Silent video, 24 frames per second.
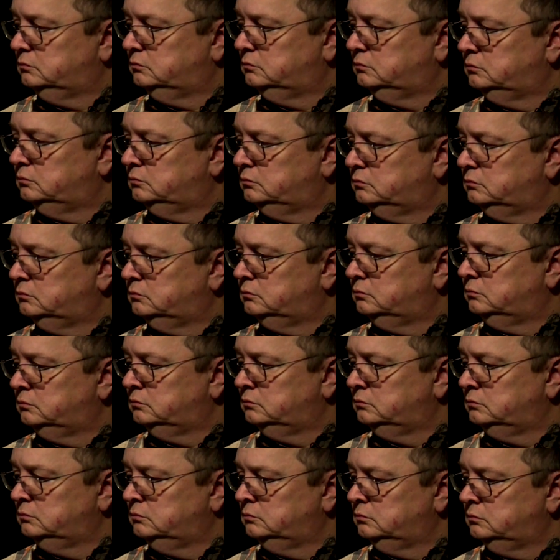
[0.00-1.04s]

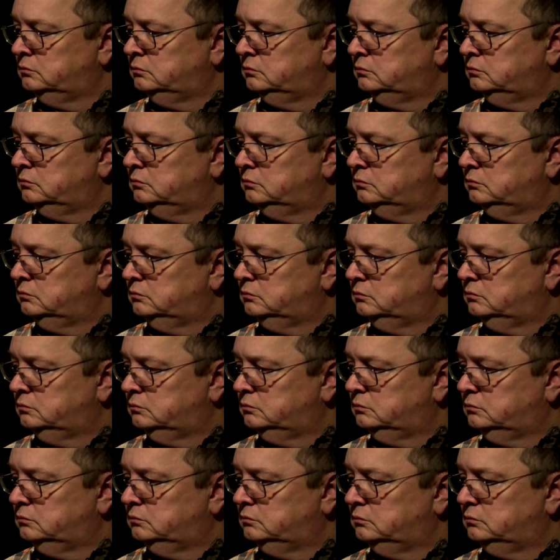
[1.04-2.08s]

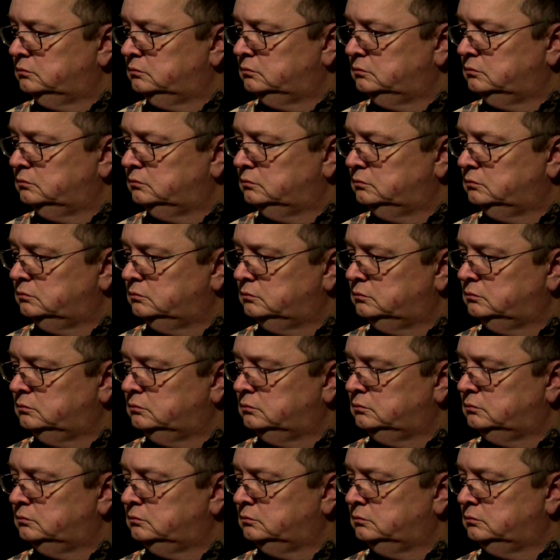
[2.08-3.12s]

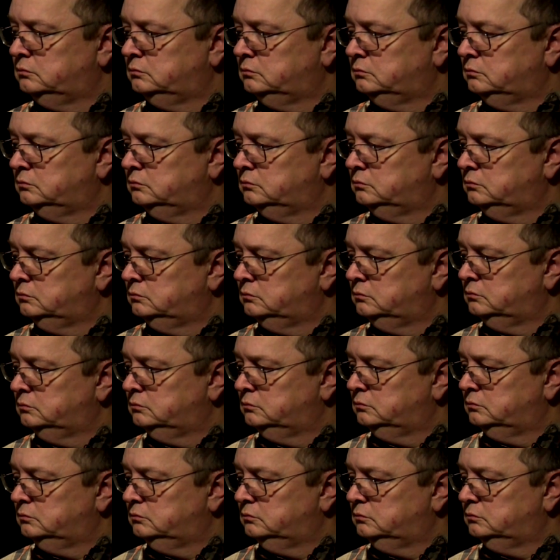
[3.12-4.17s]

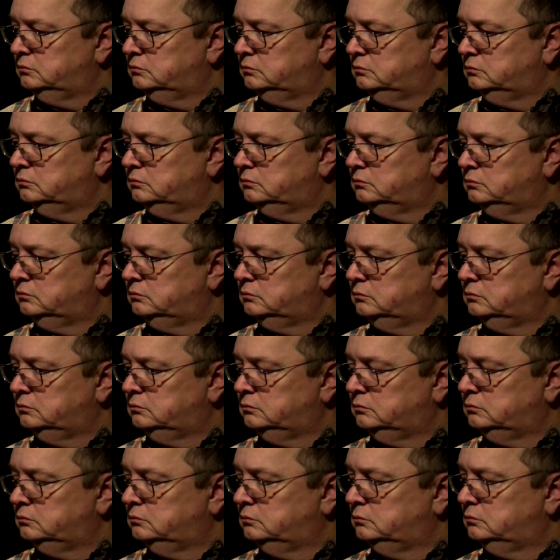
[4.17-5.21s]

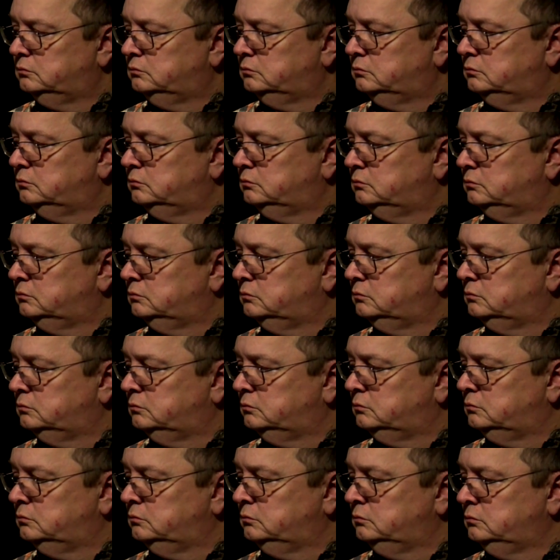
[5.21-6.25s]

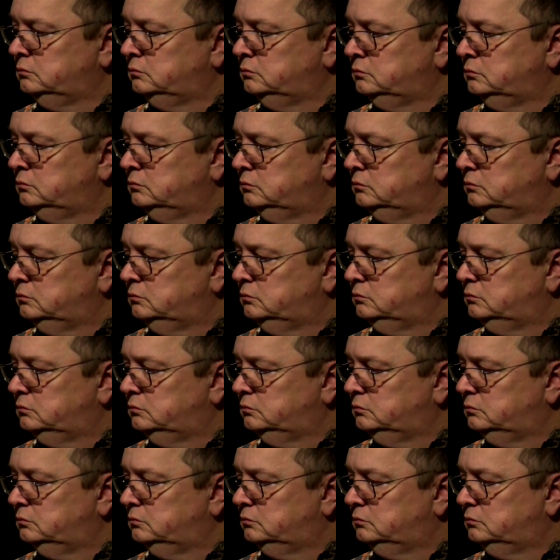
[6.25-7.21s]
The person shown says nothing.